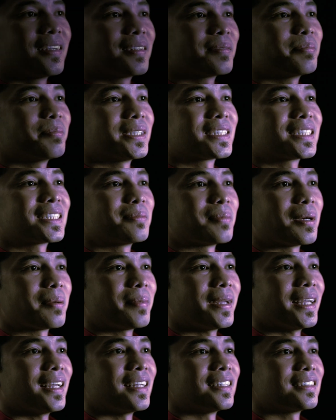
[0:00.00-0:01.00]
pissed in my
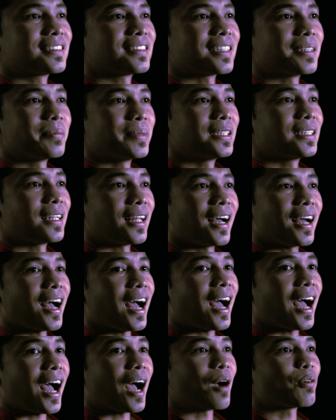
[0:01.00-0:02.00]
pants. I mean,
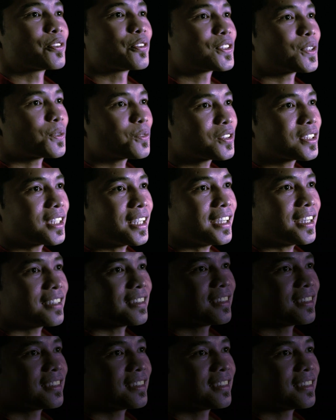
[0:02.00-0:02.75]
I was so scared.